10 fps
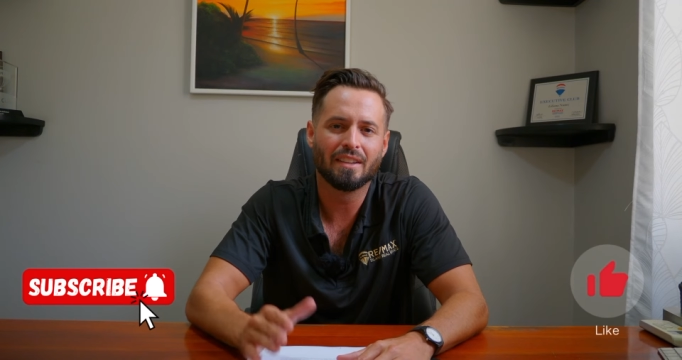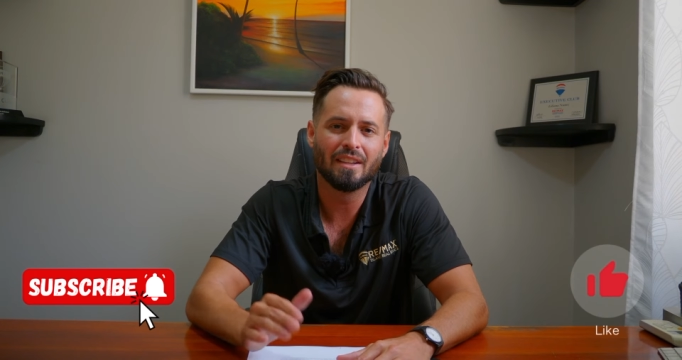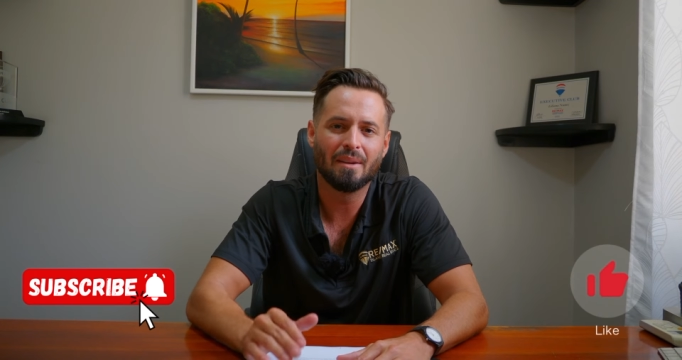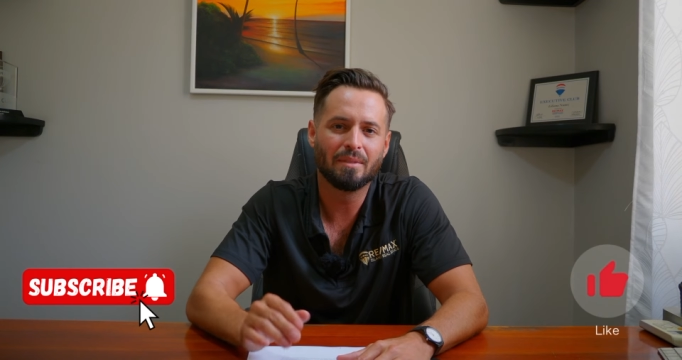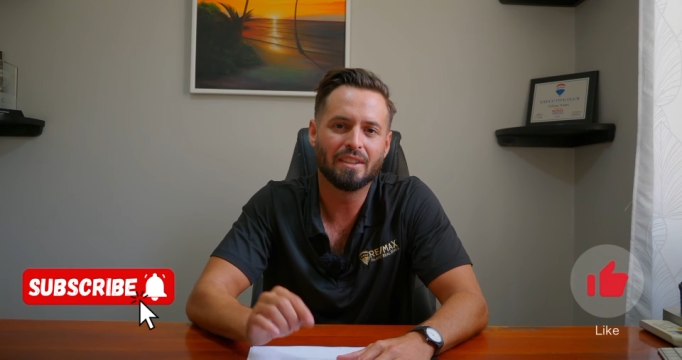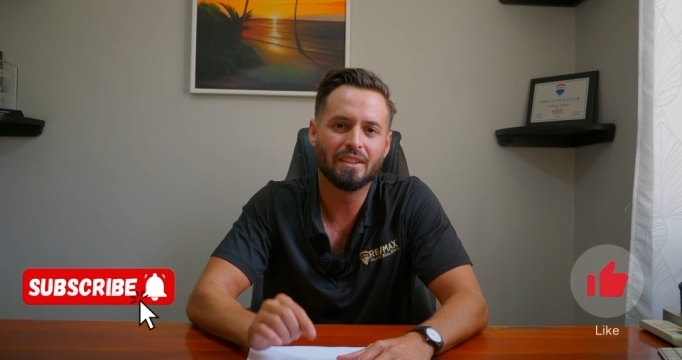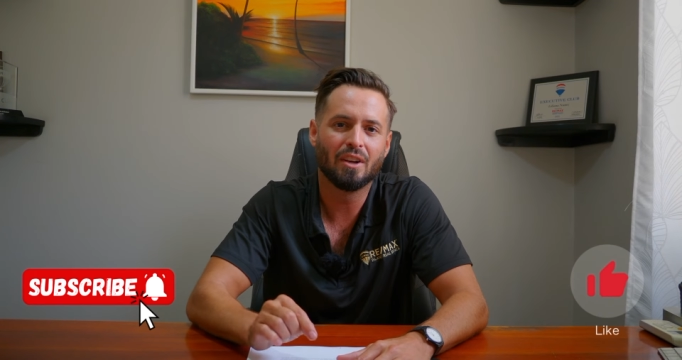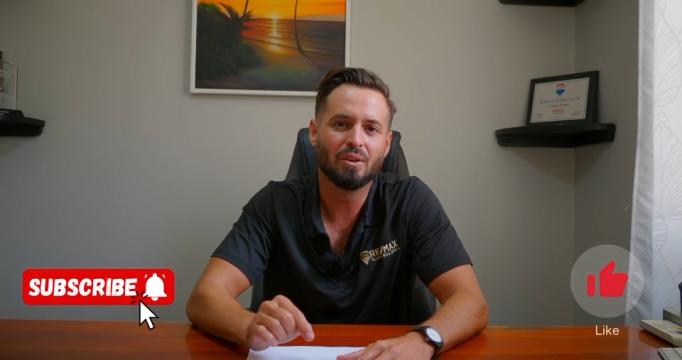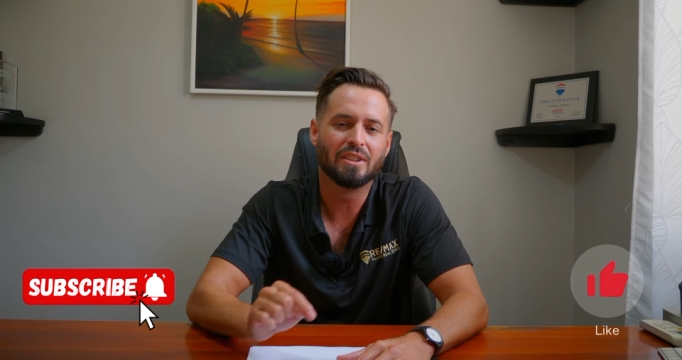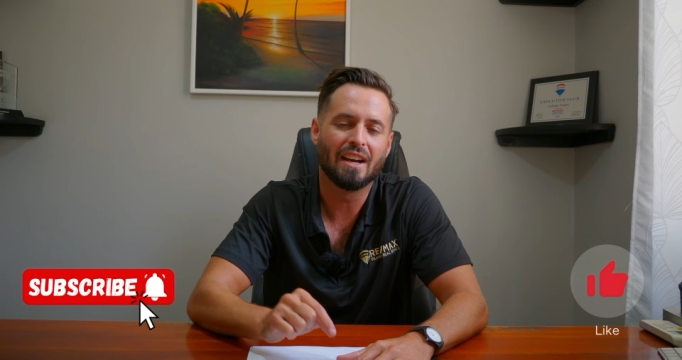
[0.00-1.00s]
and let me
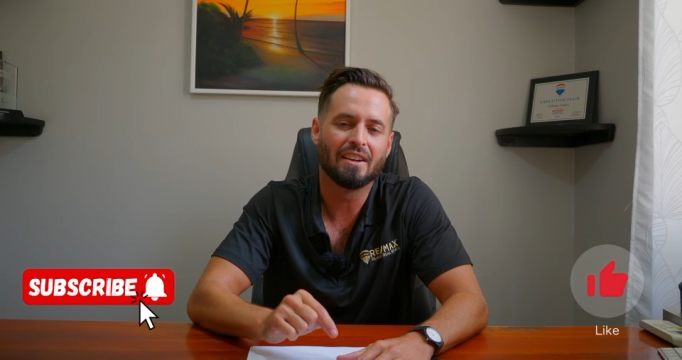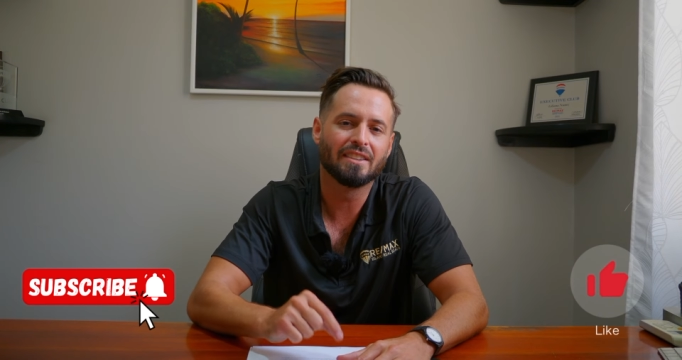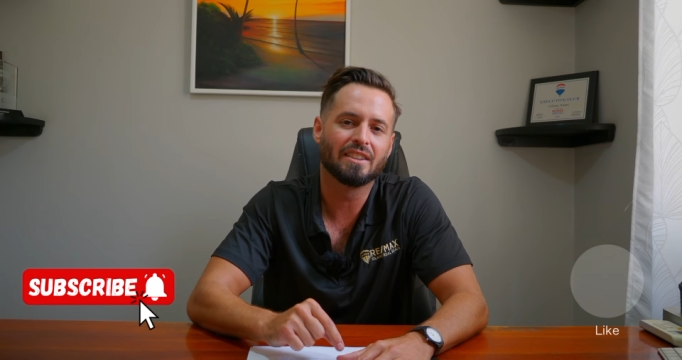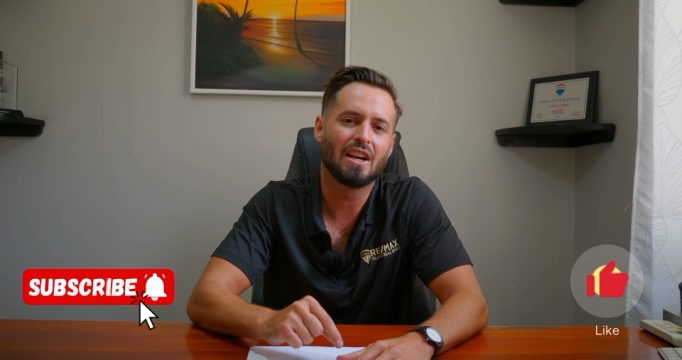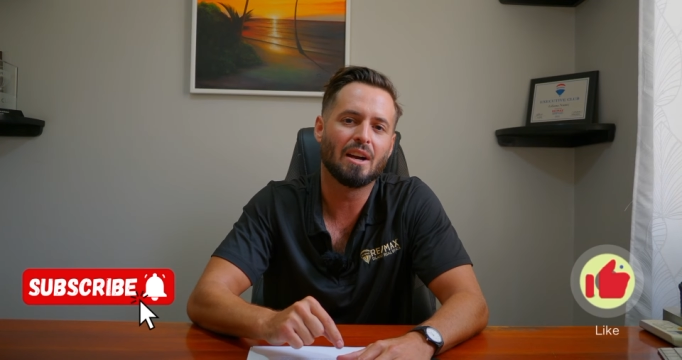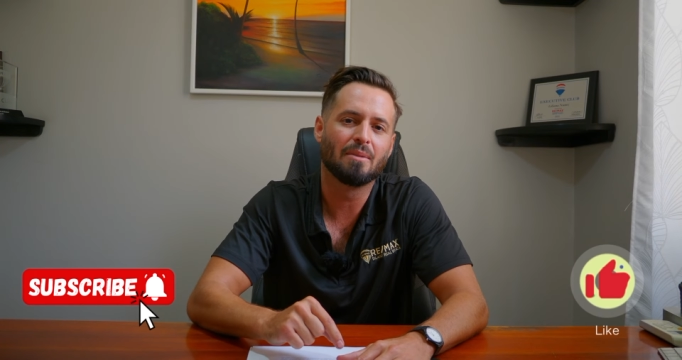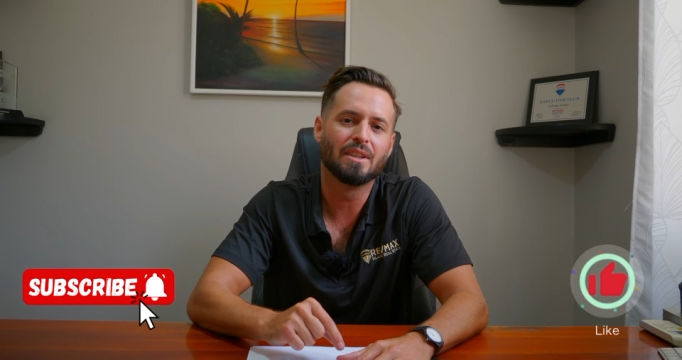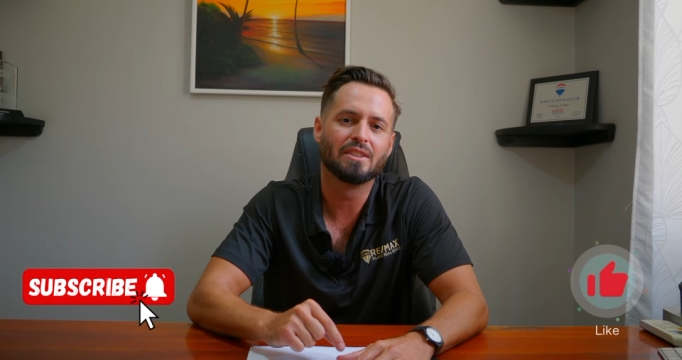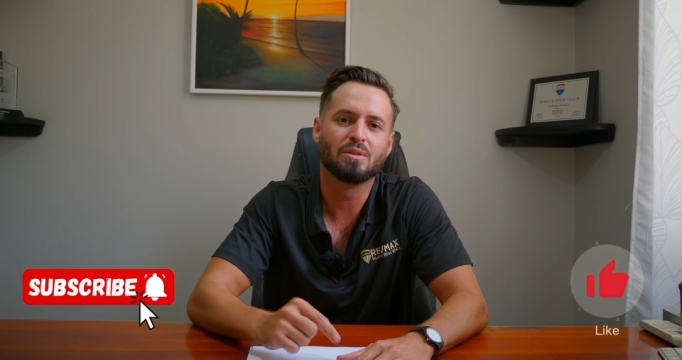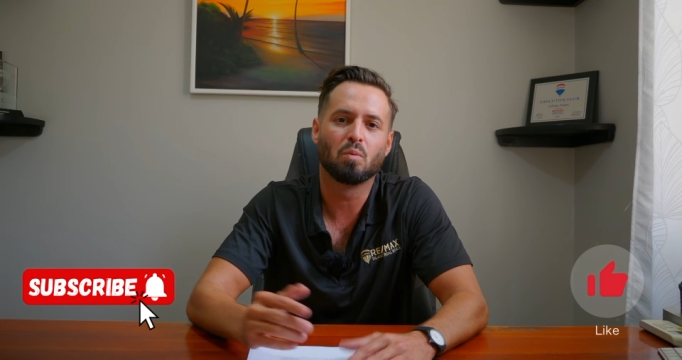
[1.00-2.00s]
know down in the
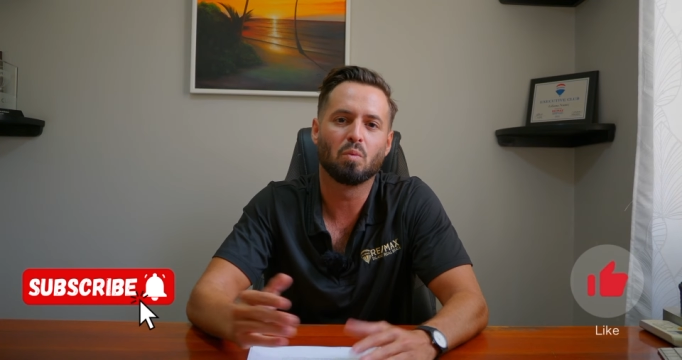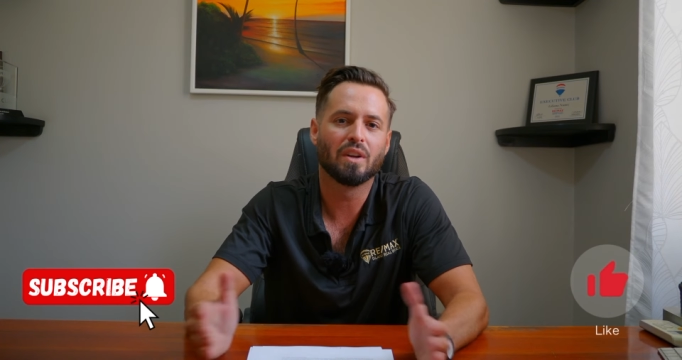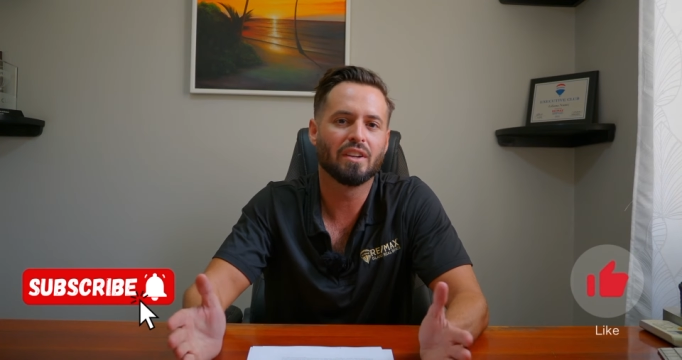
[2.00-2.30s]
comments what